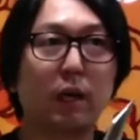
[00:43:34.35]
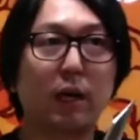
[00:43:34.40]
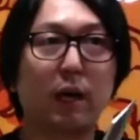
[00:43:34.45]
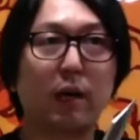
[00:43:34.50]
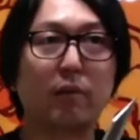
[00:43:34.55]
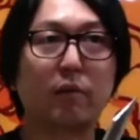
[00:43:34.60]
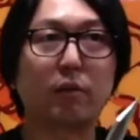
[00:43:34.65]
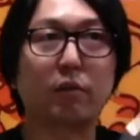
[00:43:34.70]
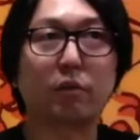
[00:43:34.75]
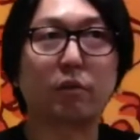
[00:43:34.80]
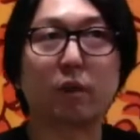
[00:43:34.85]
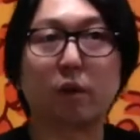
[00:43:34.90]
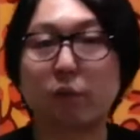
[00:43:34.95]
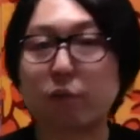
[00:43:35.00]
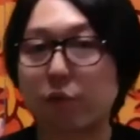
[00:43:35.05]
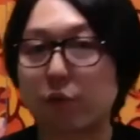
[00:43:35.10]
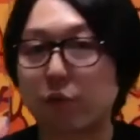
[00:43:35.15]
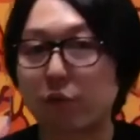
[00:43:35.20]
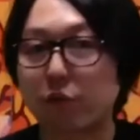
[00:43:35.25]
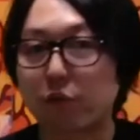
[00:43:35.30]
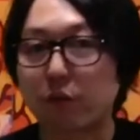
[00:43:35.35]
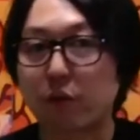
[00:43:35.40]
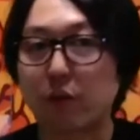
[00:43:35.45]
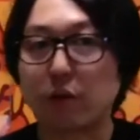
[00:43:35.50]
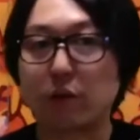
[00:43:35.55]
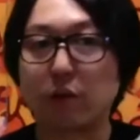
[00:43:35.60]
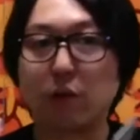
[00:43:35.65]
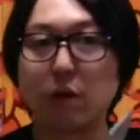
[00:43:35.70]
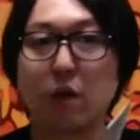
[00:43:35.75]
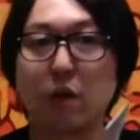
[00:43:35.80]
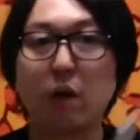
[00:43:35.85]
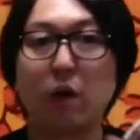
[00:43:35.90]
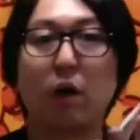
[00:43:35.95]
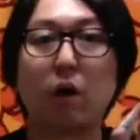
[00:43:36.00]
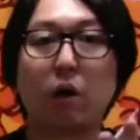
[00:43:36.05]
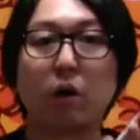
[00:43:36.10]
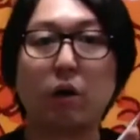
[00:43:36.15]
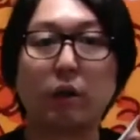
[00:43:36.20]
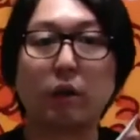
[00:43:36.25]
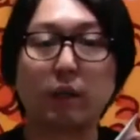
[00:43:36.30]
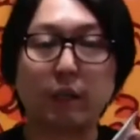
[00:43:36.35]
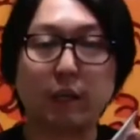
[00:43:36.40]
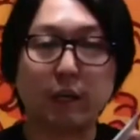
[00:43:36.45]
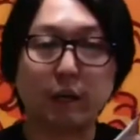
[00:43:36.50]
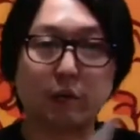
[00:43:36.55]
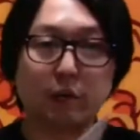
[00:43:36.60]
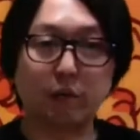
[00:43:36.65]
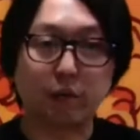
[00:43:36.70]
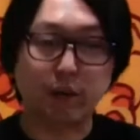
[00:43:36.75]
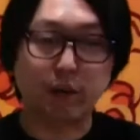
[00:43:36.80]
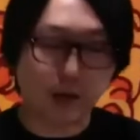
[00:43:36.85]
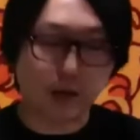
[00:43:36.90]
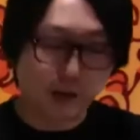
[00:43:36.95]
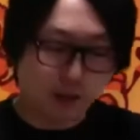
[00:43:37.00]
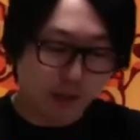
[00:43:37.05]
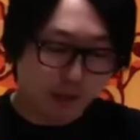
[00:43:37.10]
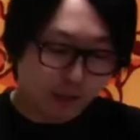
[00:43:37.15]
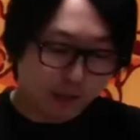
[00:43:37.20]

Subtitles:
has a softer steel on the other side,